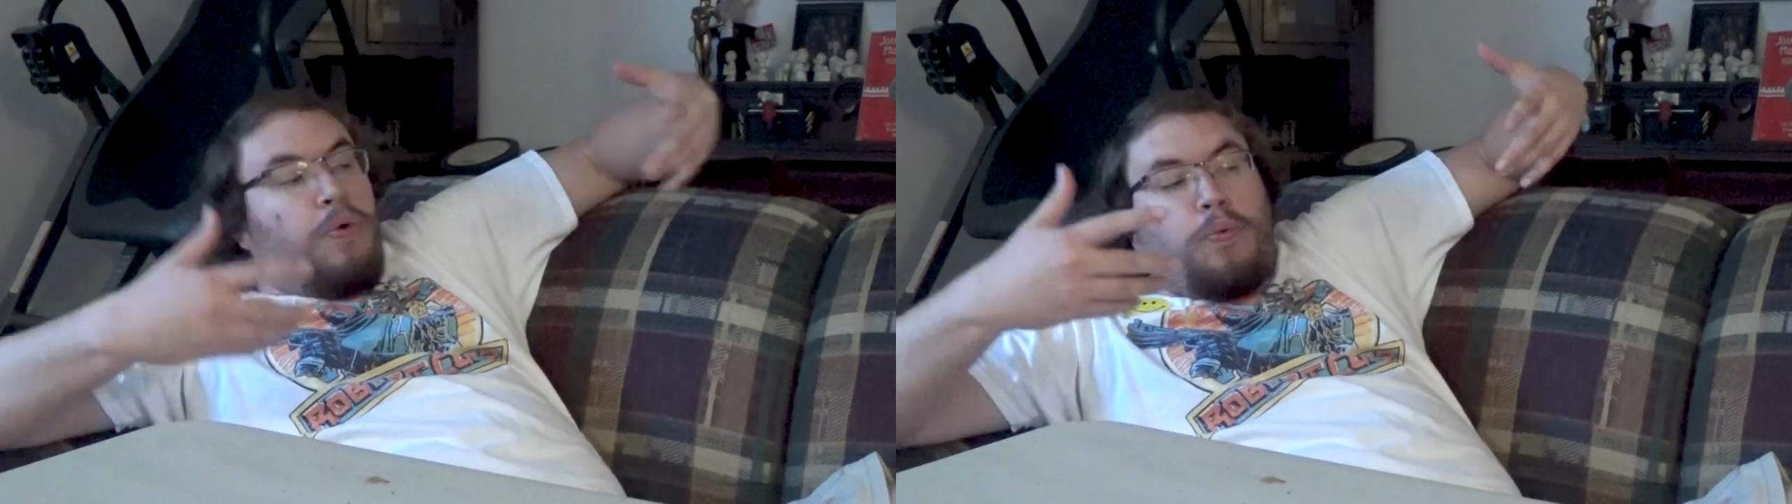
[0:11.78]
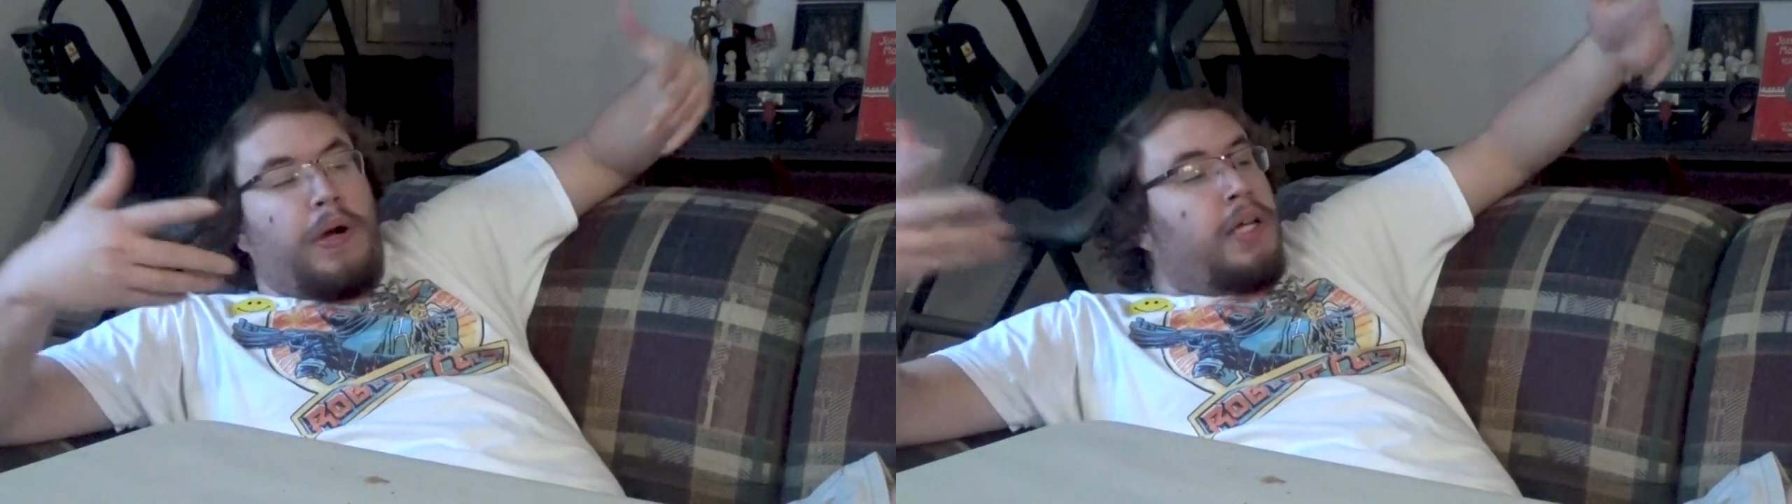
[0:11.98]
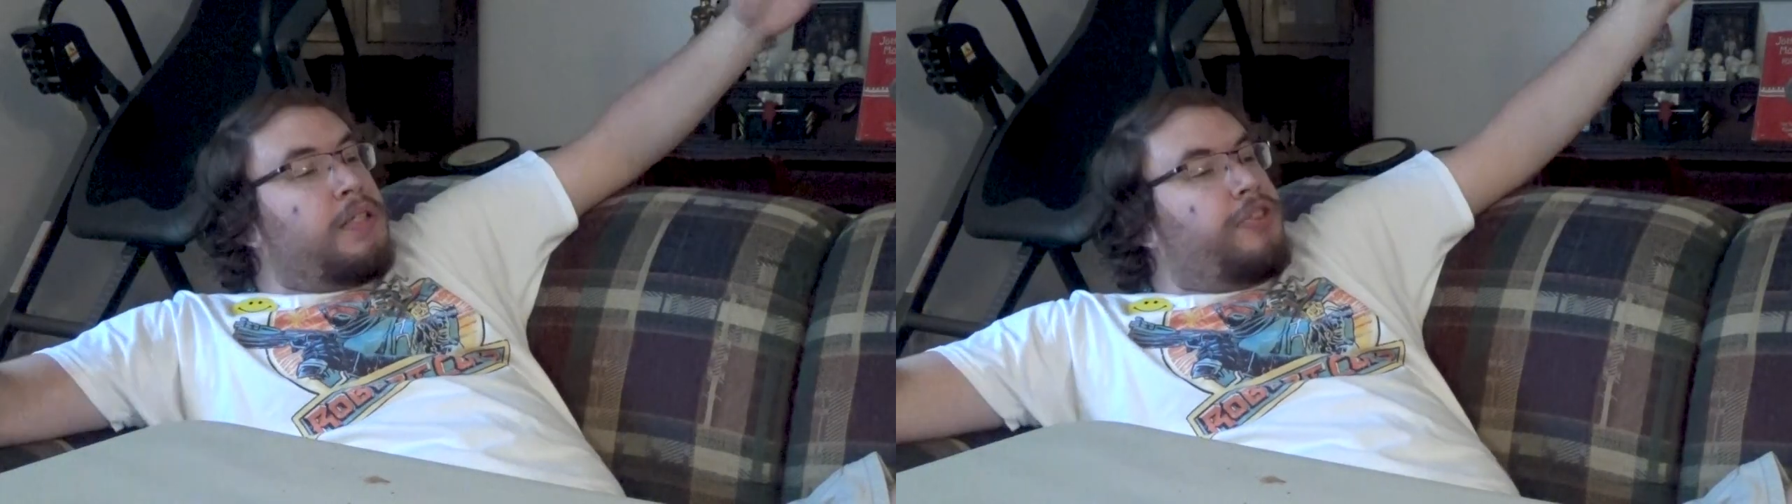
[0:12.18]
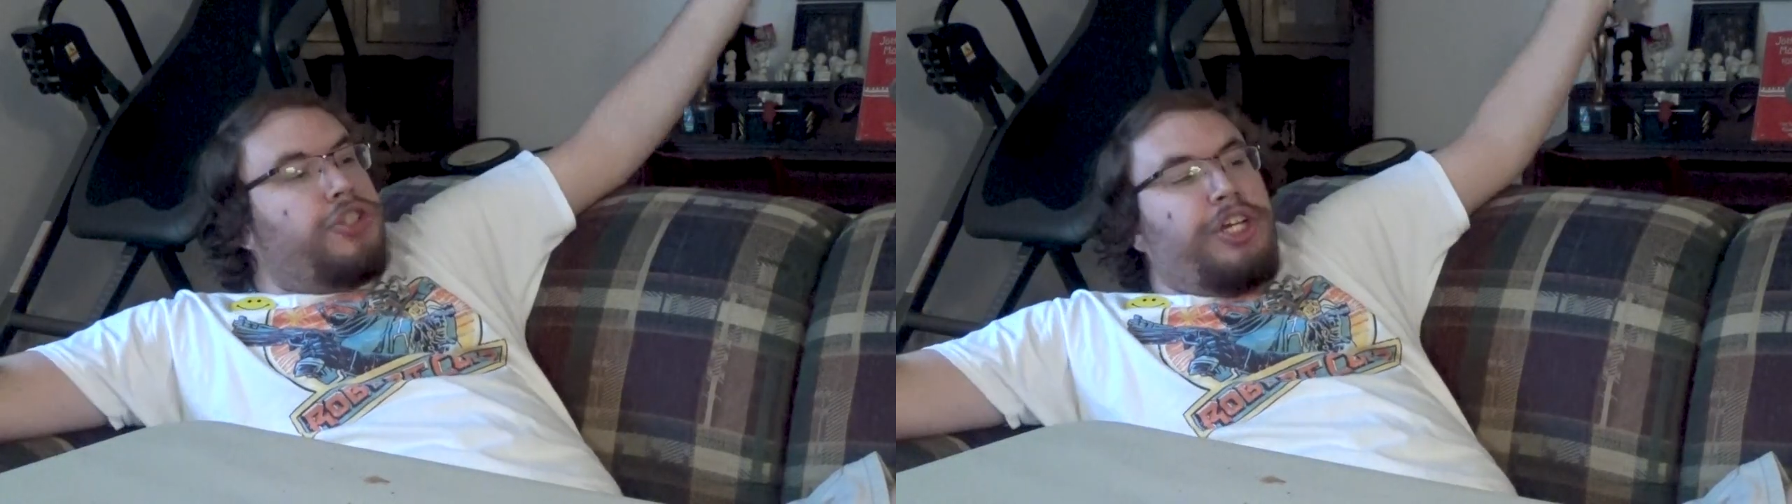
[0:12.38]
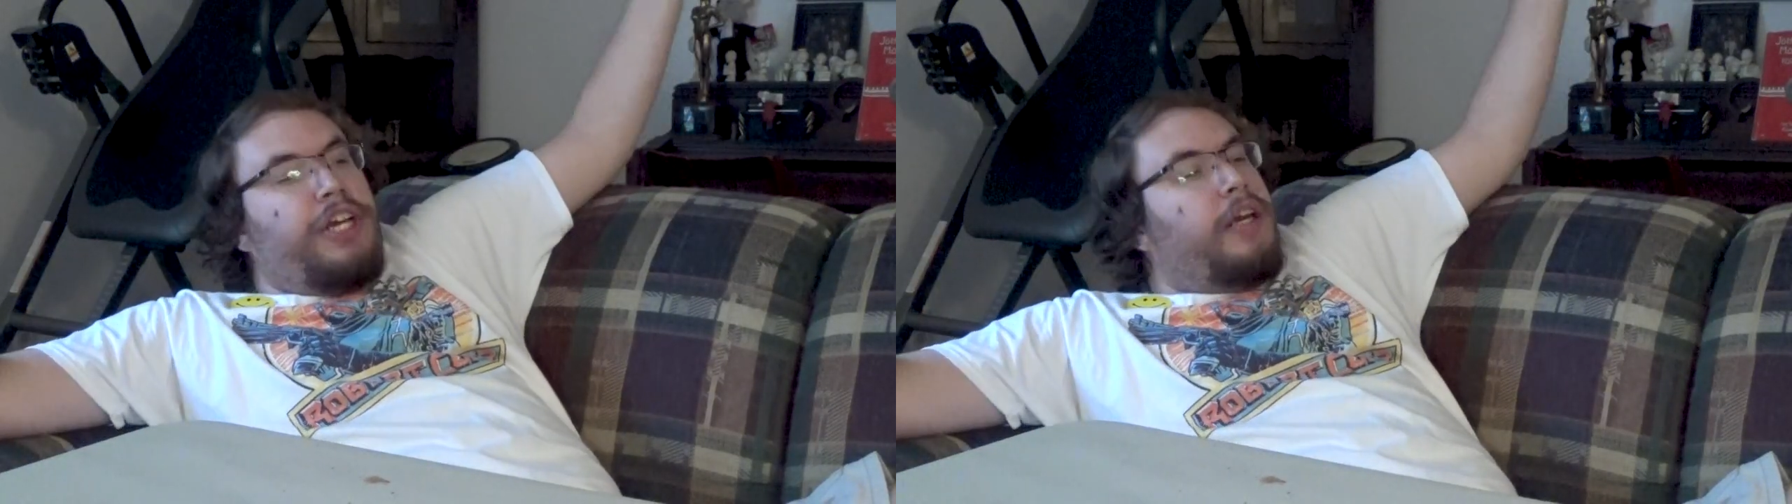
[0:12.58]
Well,
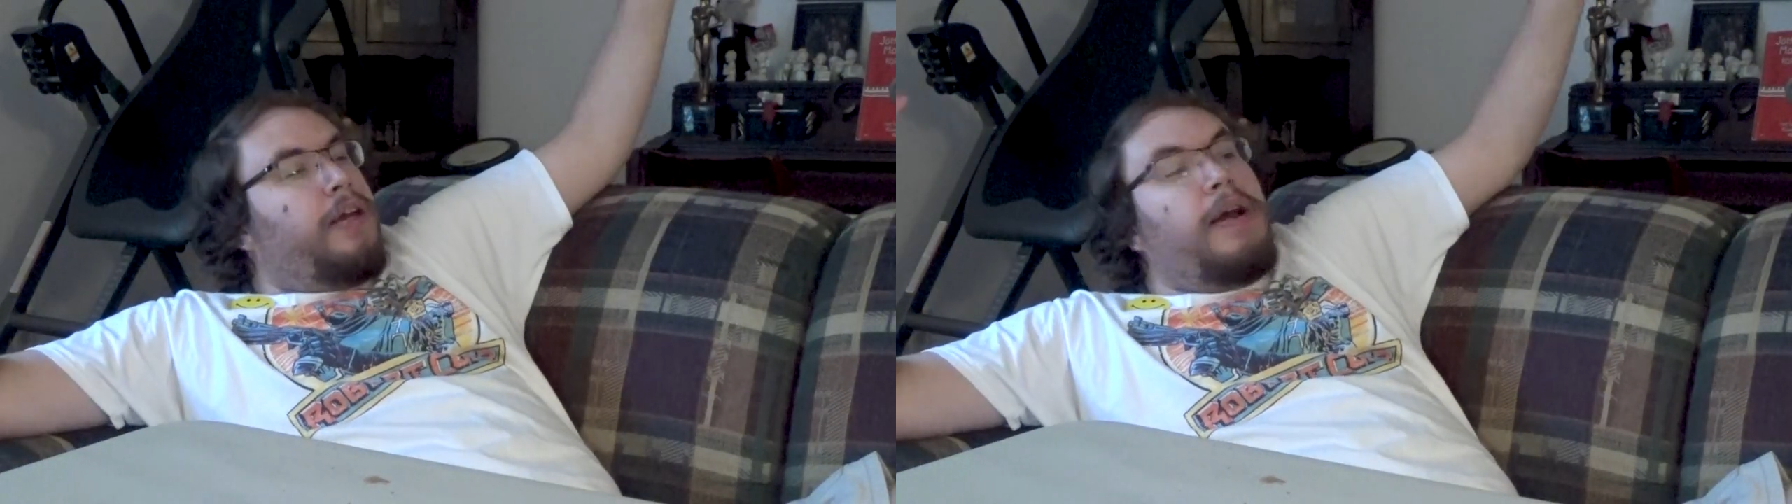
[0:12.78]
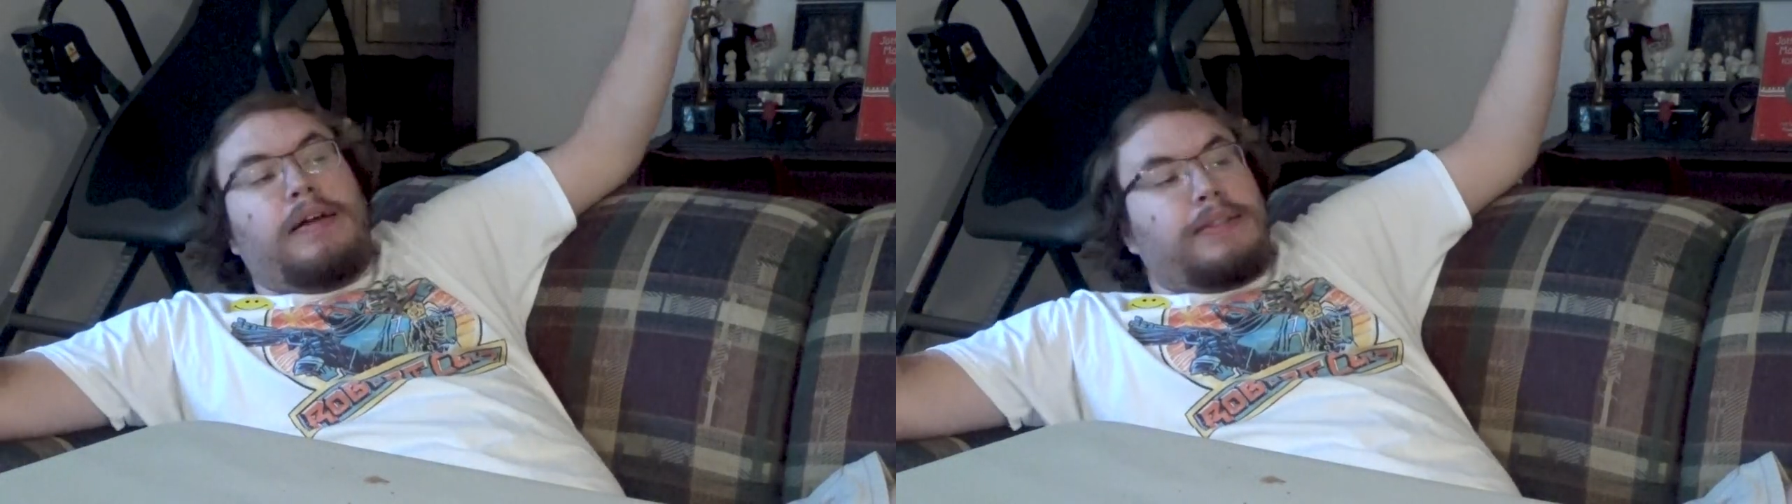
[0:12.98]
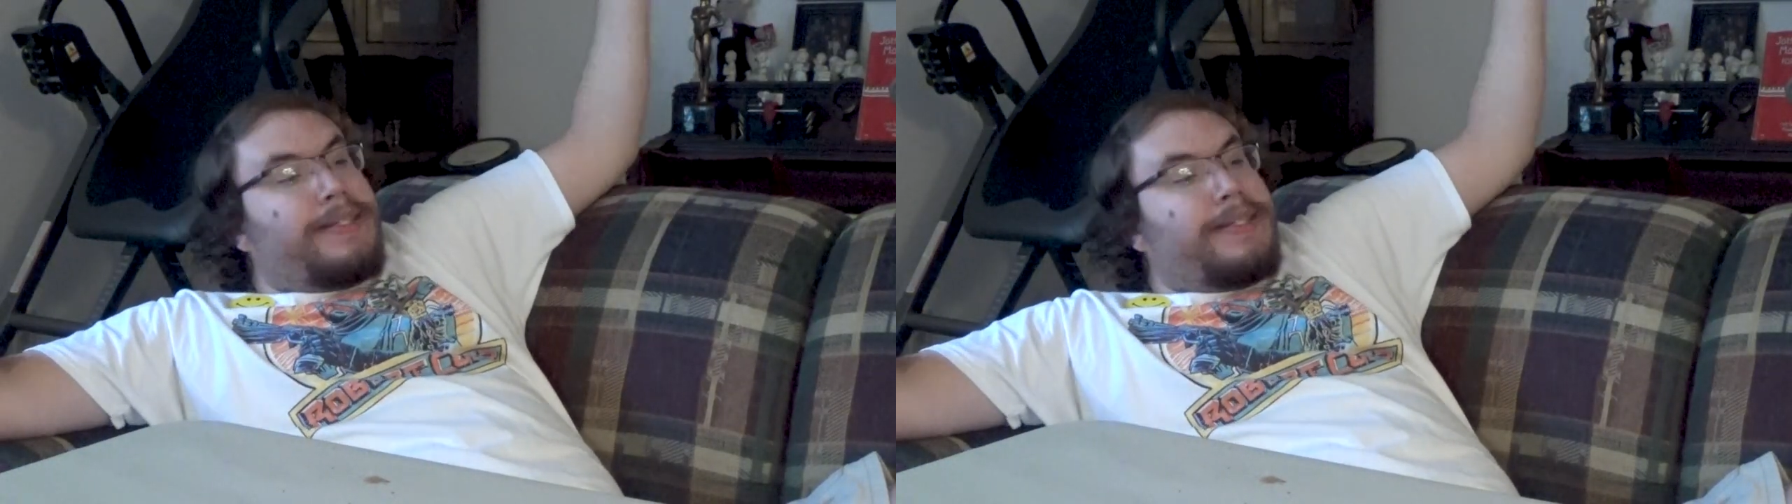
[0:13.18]
gee,